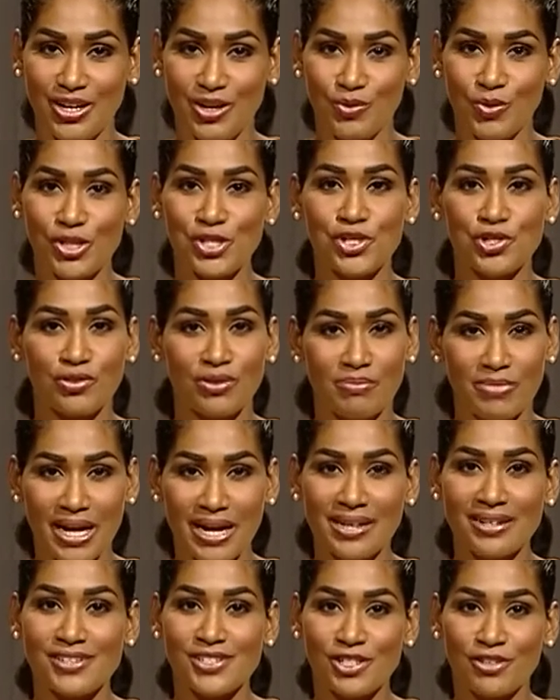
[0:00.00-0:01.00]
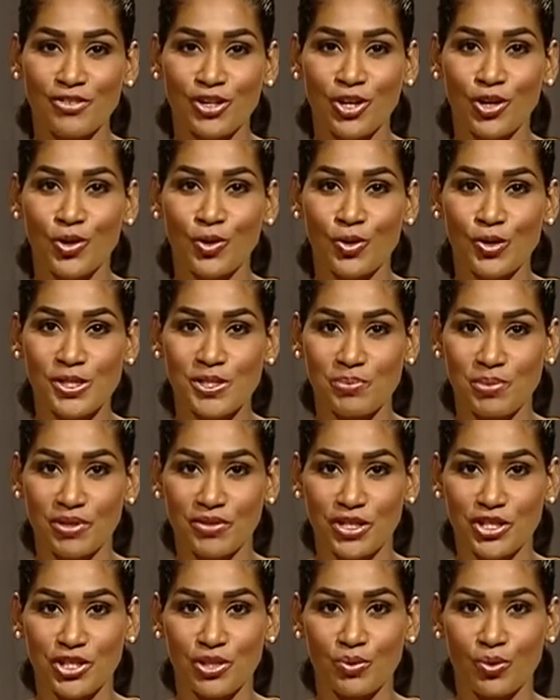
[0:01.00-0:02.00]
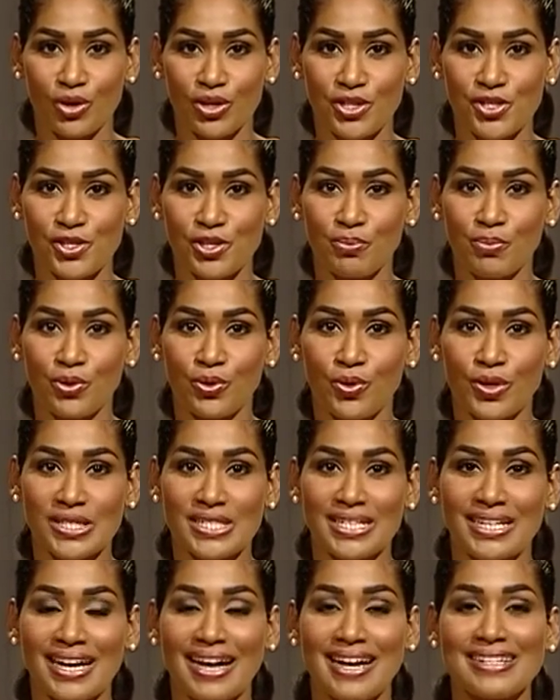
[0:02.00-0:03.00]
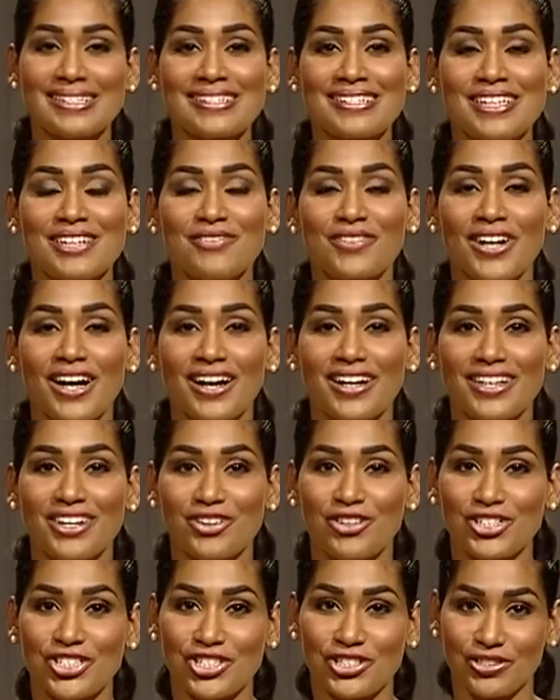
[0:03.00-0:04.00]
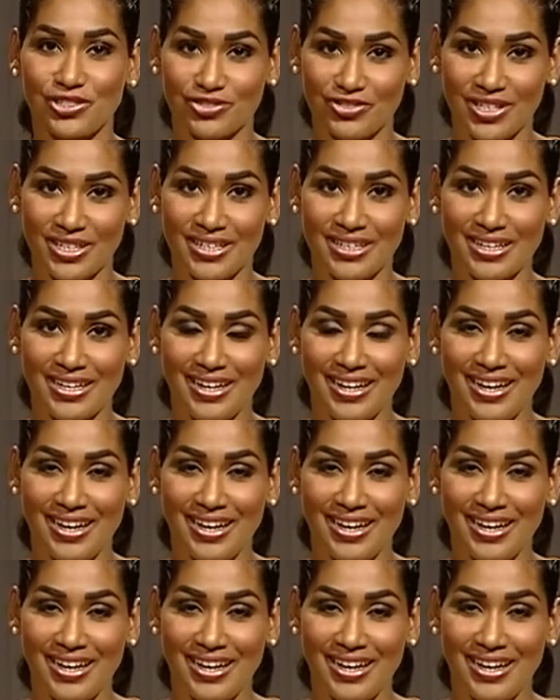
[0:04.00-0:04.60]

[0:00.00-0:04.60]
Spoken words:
was to remind us of our core spirit towards supporting and safeguarding our children.